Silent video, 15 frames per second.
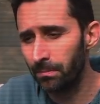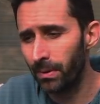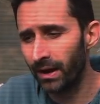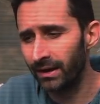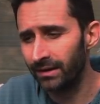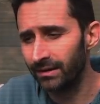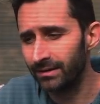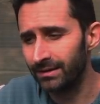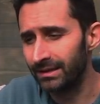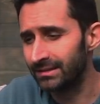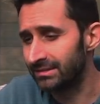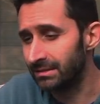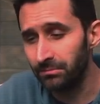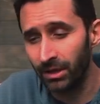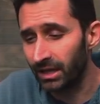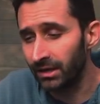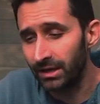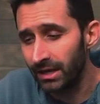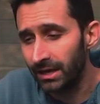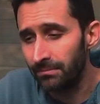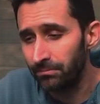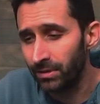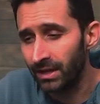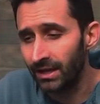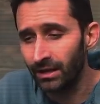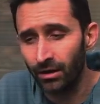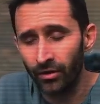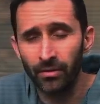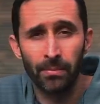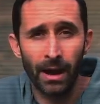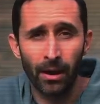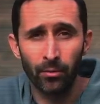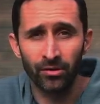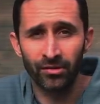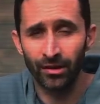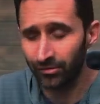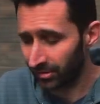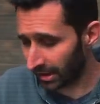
but it seemed like an EMP and all the power is out.